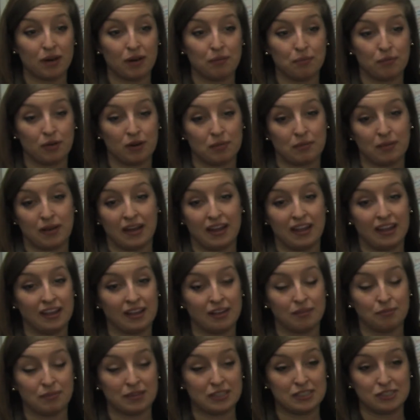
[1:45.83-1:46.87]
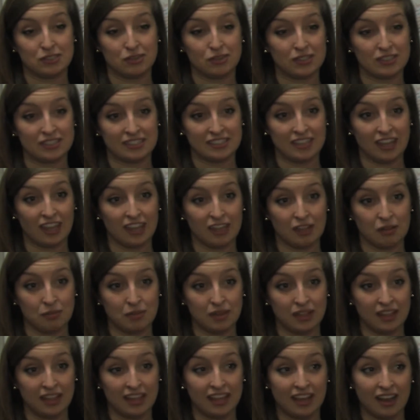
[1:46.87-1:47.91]
one of my, my students telling
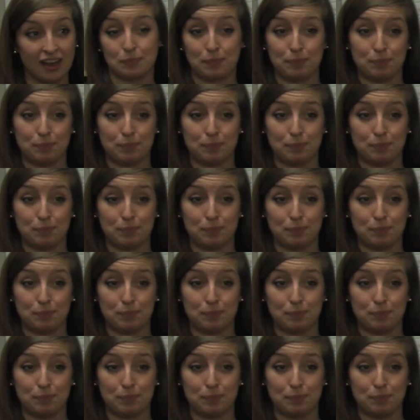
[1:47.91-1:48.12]
me like,